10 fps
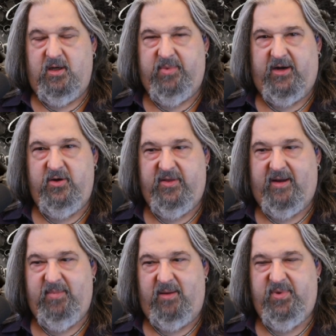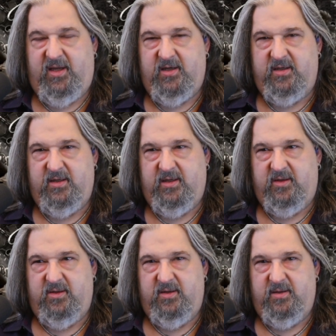who that may be,
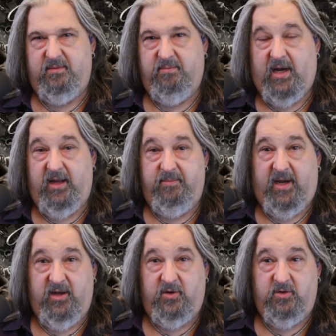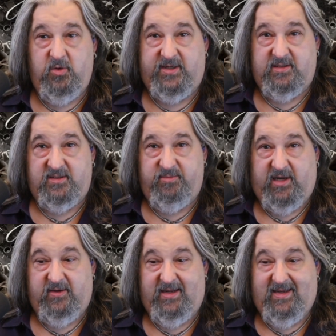and my own questions
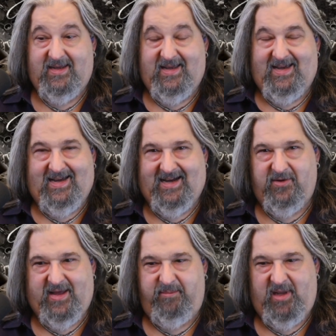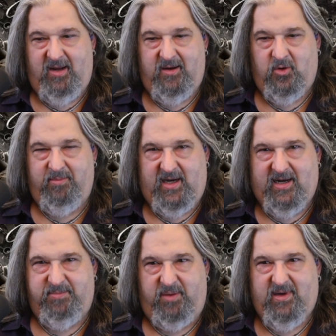about how that may or may
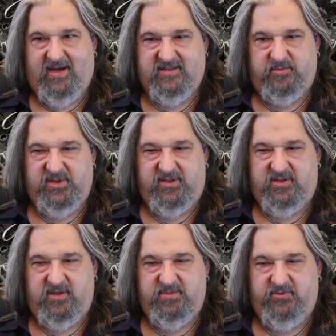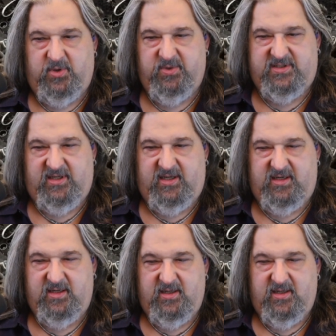not be possible in terms of what we're seeing,